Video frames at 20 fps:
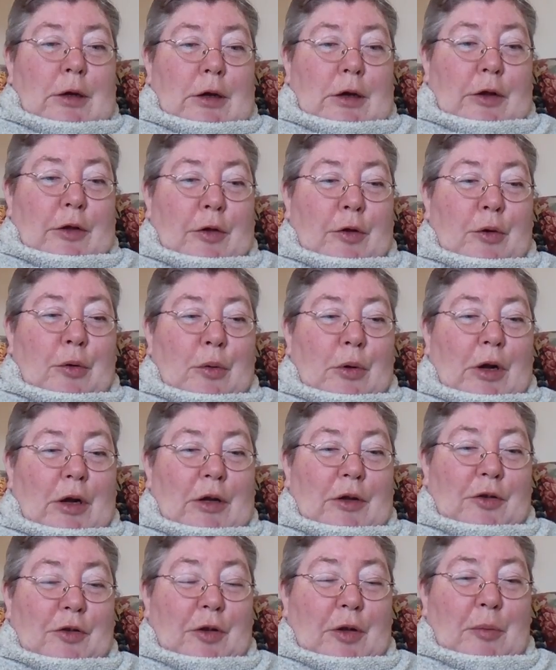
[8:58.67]

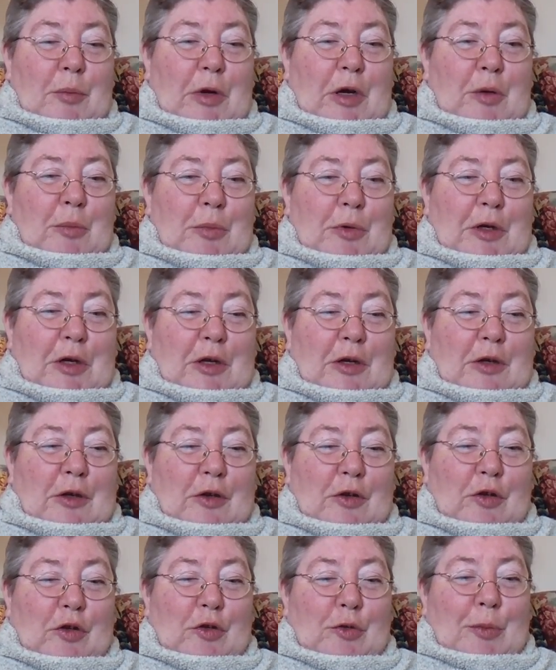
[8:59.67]
Otherwise, I might begin
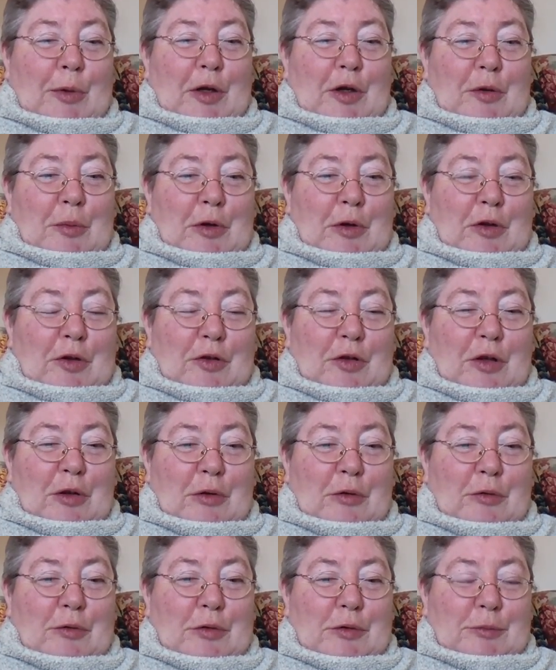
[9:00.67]
to suspect
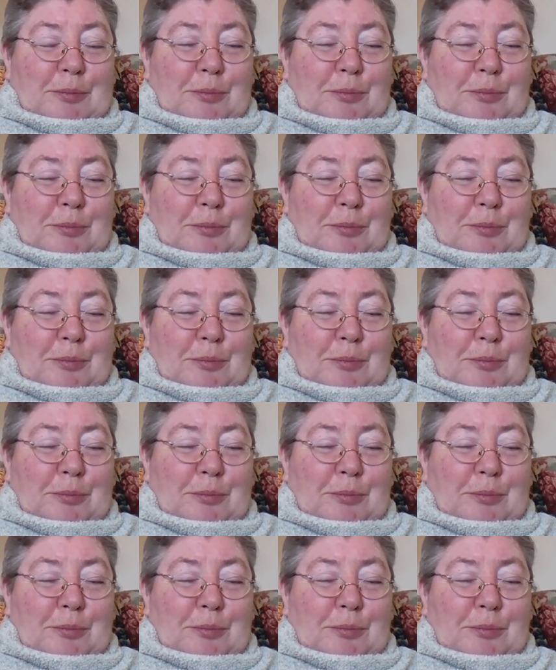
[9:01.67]
myself